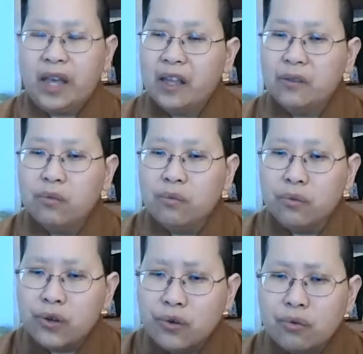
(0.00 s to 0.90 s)

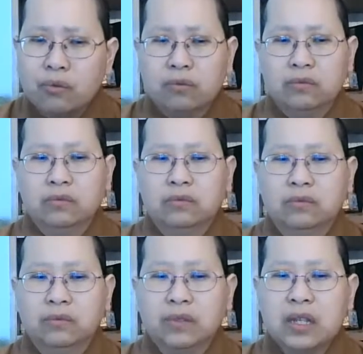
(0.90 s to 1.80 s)
Can you
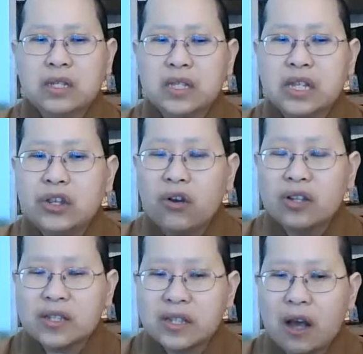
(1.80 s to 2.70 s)
see
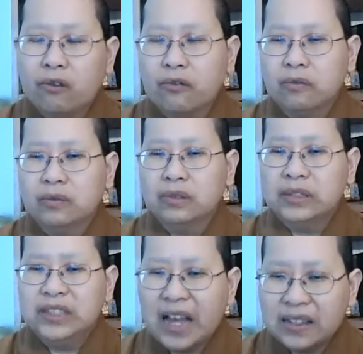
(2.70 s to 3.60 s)
yourself
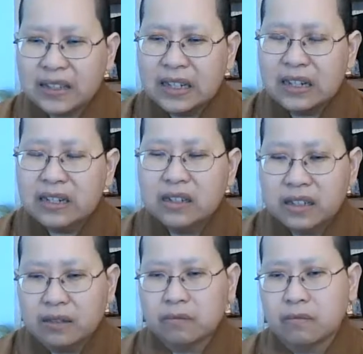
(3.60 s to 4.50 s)
that
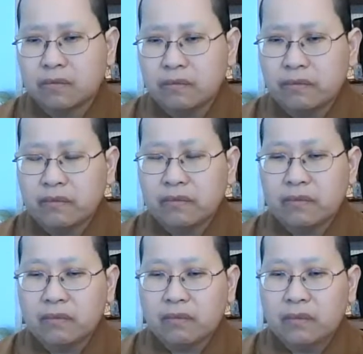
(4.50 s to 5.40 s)
clearly?
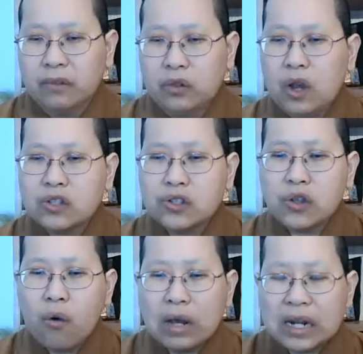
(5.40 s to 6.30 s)
You are
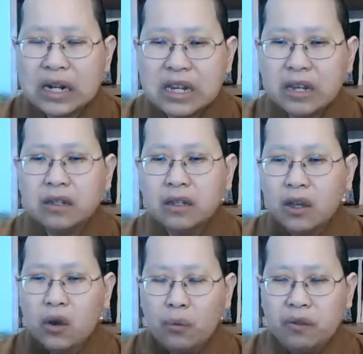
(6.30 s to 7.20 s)
so
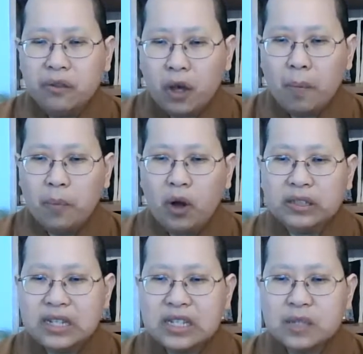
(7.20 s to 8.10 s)
clear with your
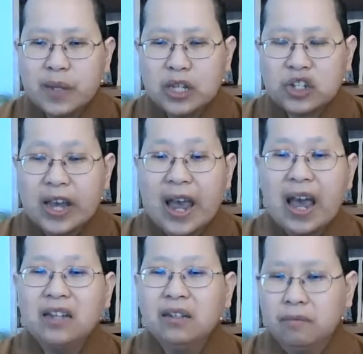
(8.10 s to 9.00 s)
body, speech,
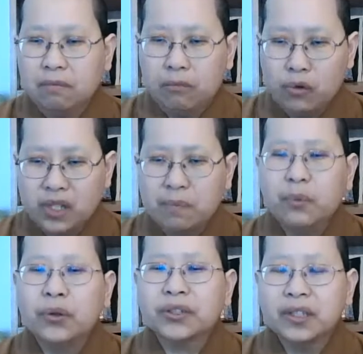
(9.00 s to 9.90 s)
and most
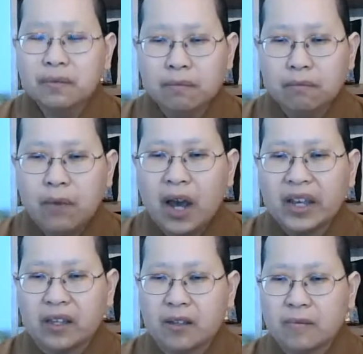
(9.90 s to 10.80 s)
important,
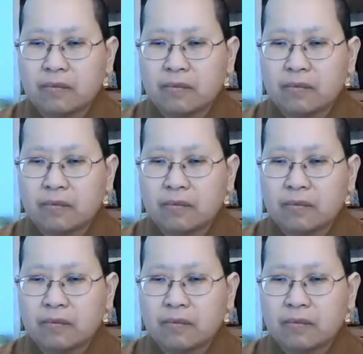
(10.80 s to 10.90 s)
mind.